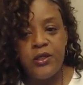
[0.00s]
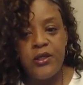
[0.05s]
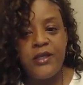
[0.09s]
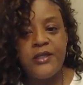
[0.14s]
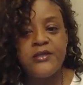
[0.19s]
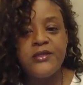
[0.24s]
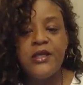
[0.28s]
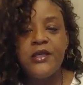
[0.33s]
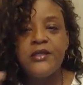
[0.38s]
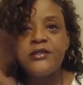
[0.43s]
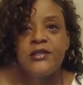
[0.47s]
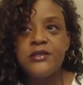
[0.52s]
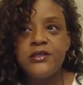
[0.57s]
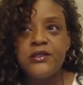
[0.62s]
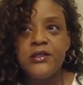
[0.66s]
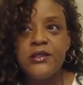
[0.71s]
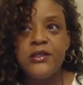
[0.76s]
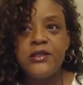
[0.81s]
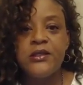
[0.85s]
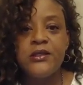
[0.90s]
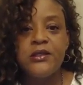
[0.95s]
It didn't say just
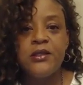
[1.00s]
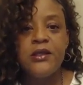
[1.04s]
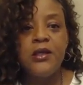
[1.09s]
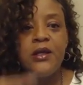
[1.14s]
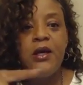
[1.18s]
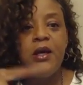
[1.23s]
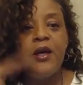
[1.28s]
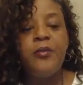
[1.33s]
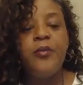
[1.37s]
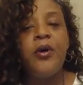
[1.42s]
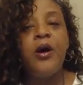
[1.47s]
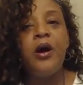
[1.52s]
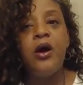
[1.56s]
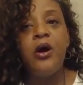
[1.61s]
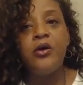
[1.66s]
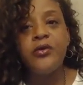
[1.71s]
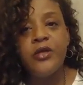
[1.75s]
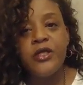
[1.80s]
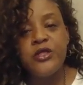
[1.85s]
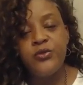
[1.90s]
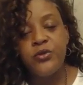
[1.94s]
the good, but
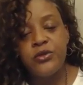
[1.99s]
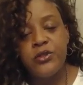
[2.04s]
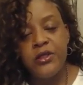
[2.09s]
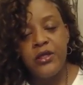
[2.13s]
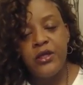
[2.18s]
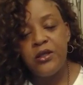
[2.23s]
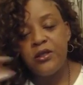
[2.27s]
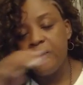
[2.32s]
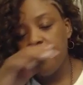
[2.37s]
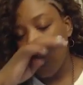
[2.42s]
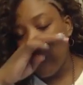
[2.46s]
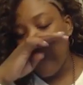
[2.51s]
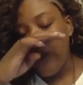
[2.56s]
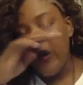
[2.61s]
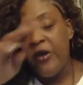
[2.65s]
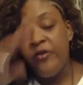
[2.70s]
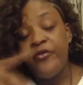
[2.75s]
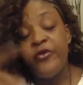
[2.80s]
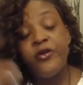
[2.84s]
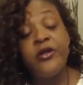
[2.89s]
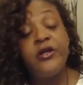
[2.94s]
all things work together
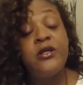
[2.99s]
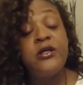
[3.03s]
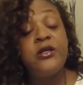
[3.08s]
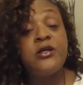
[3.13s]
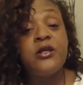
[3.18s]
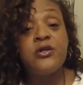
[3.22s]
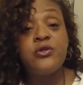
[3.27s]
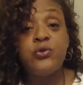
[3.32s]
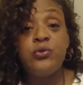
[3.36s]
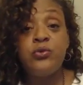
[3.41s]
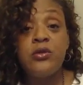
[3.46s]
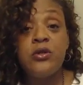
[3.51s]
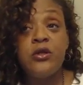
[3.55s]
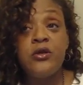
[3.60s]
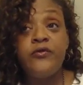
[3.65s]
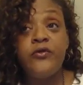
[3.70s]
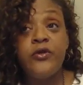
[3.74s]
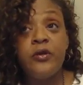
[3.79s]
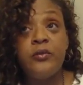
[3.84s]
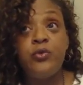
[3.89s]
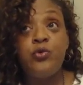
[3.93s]
for the good of those who
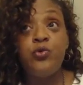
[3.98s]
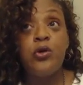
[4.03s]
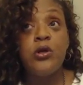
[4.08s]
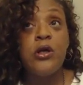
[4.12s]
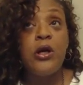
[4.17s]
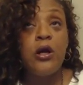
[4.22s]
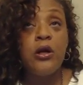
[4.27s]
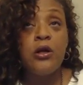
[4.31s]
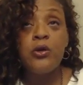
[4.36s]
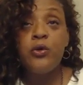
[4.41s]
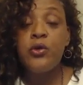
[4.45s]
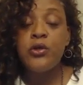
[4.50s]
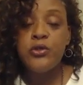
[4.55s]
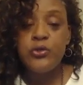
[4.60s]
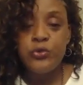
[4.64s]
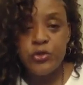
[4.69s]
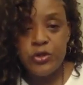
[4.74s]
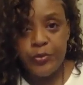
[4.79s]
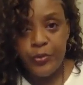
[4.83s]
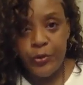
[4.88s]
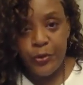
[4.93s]
love him, who are called according
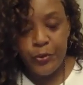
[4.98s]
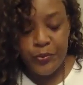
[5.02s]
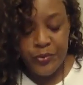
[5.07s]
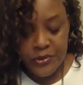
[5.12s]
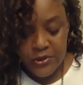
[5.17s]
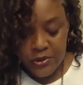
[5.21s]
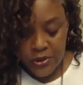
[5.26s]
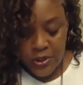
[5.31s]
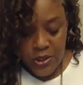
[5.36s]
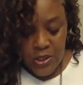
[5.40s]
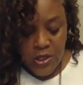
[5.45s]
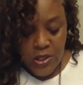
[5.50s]
to his purpose.